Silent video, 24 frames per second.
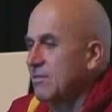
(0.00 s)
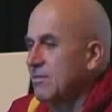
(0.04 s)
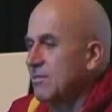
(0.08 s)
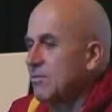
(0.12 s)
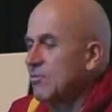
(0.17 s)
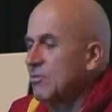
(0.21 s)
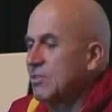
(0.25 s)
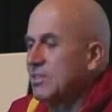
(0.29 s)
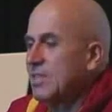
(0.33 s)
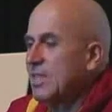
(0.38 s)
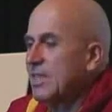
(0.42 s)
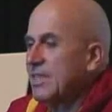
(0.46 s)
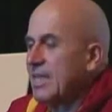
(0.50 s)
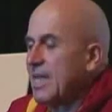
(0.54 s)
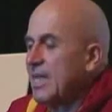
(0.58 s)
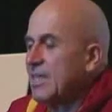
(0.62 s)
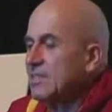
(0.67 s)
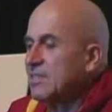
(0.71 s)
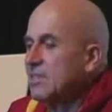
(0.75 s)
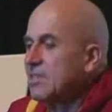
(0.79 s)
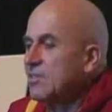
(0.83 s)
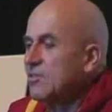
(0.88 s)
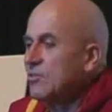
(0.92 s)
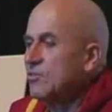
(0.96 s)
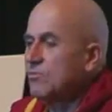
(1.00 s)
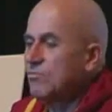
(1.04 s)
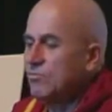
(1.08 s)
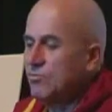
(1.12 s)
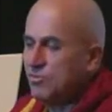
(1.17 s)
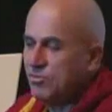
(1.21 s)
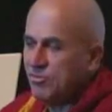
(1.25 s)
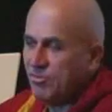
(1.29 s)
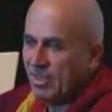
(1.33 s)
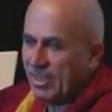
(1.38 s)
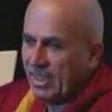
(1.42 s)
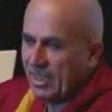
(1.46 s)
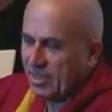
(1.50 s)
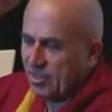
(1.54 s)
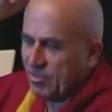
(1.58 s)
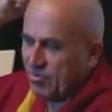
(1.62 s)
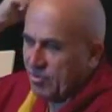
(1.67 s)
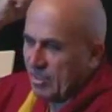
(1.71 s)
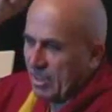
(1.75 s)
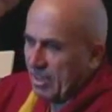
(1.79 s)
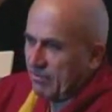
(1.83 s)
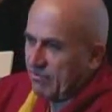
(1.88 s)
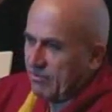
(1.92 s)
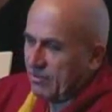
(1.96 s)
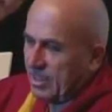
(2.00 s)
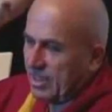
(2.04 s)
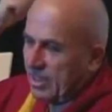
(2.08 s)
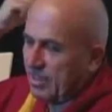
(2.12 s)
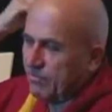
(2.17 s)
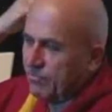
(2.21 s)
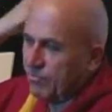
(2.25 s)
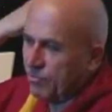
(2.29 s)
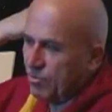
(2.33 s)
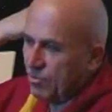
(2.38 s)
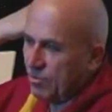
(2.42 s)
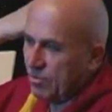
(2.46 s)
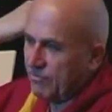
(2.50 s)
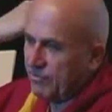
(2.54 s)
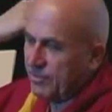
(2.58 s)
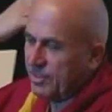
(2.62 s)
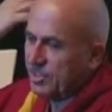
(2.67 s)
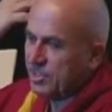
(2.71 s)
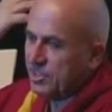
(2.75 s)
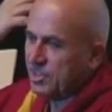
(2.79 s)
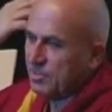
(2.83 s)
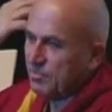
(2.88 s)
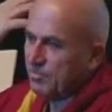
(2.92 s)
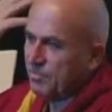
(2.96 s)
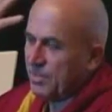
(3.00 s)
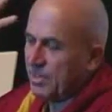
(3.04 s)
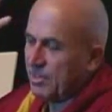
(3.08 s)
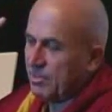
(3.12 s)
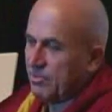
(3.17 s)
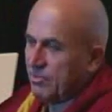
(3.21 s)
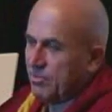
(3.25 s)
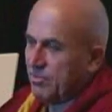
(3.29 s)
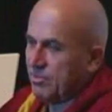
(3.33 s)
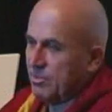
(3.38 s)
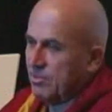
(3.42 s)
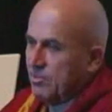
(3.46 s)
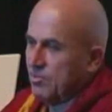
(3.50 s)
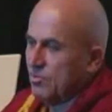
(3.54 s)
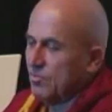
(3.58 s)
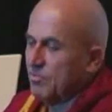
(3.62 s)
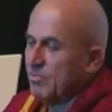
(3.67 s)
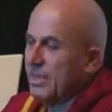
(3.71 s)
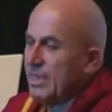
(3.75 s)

you know, it's like asking you, would you like to have a handful of itching powder in your